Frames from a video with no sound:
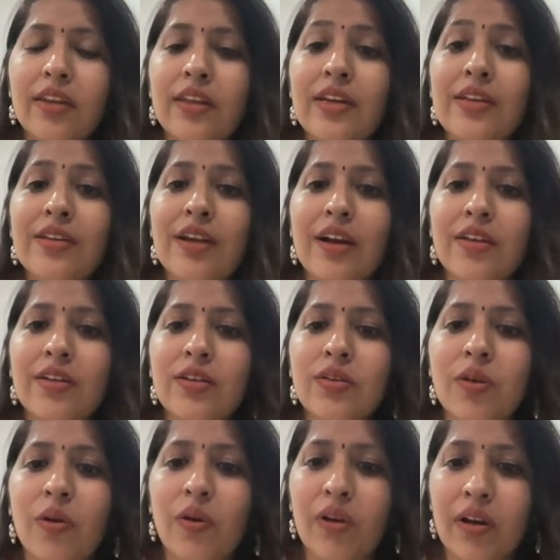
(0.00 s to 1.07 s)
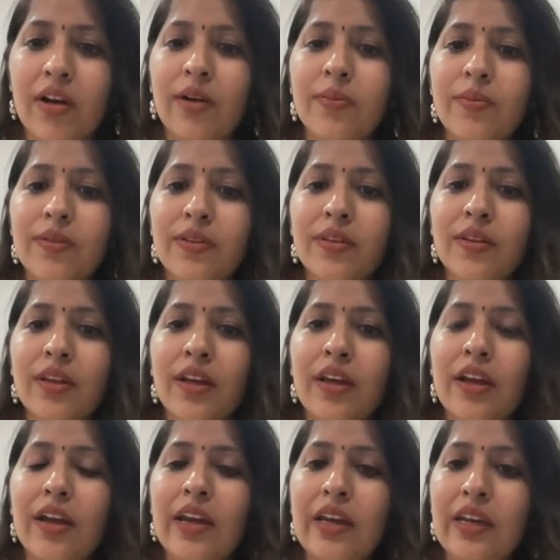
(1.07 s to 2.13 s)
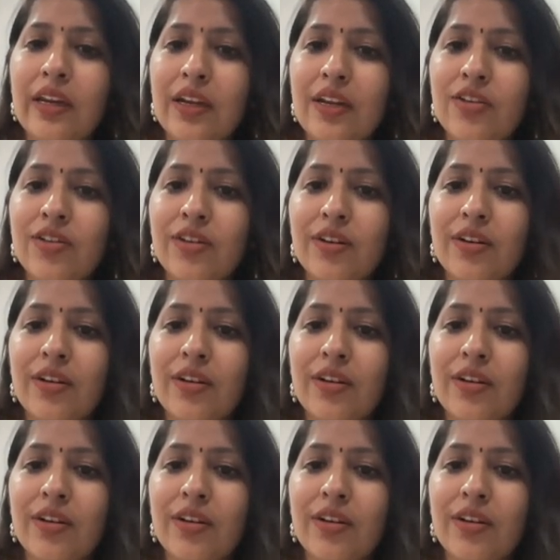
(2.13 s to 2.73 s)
These dances comes in Asian